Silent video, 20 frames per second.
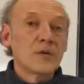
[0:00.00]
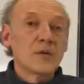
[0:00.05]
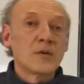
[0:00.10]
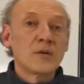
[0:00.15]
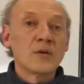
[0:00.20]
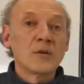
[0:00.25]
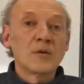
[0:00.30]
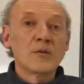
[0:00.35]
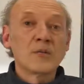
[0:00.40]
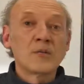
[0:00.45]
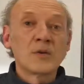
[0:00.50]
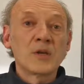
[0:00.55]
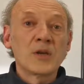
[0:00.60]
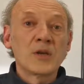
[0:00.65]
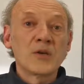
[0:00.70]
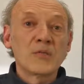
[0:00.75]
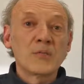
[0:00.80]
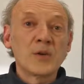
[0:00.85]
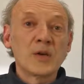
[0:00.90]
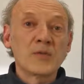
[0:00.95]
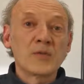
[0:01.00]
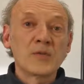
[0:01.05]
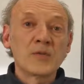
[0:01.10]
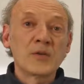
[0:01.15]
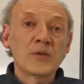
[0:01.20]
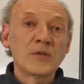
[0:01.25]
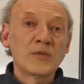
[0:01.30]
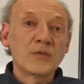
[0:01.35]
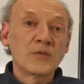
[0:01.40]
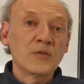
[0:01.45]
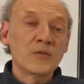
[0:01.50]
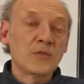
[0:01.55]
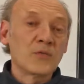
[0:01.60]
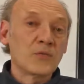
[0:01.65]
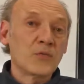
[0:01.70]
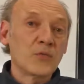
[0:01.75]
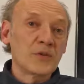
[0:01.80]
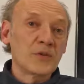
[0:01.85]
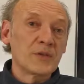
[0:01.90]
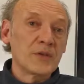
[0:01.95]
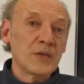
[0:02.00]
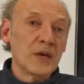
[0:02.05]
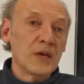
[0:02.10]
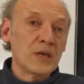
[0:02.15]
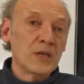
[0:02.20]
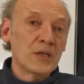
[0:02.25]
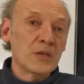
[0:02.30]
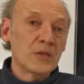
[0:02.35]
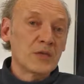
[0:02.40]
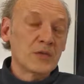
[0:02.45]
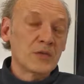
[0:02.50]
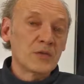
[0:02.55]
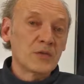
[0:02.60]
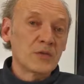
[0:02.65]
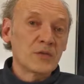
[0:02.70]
we have batteries the night